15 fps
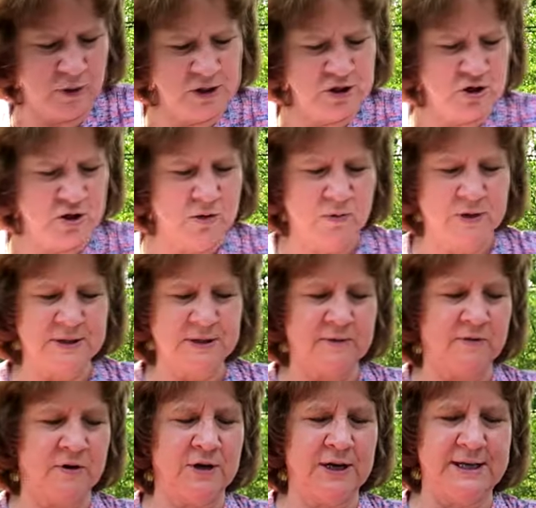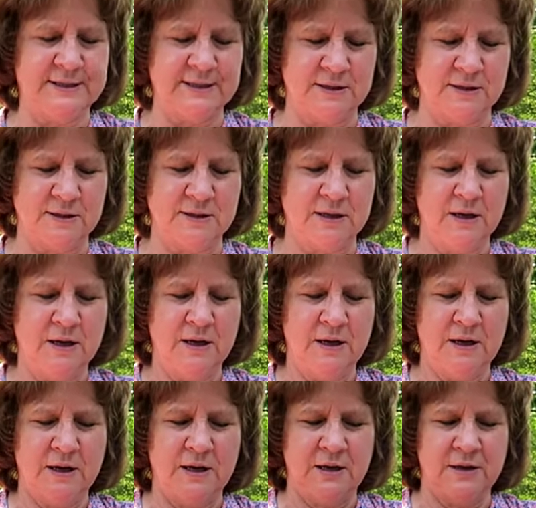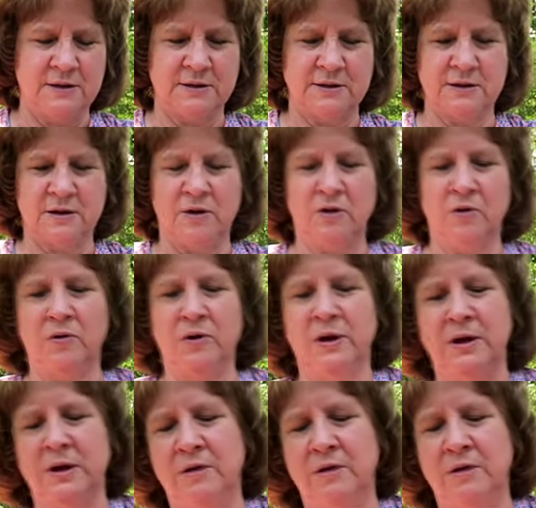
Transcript: watch the rest of our lessons. So